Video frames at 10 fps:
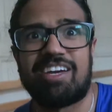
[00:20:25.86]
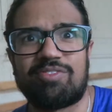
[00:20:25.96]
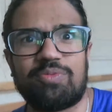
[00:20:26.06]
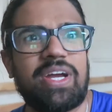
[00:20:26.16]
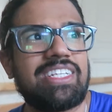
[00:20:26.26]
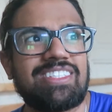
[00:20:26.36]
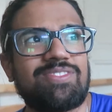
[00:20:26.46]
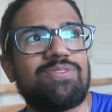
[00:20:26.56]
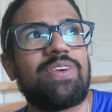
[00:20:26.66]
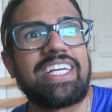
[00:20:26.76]
after, wait,
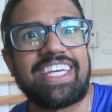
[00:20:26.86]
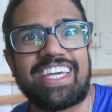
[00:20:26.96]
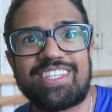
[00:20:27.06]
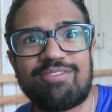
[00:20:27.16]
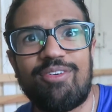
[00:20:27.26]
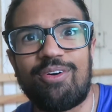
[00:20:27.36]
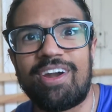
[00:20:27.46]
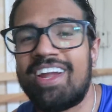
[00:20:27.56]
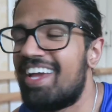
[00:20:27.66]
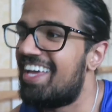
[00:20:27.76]
it's 4.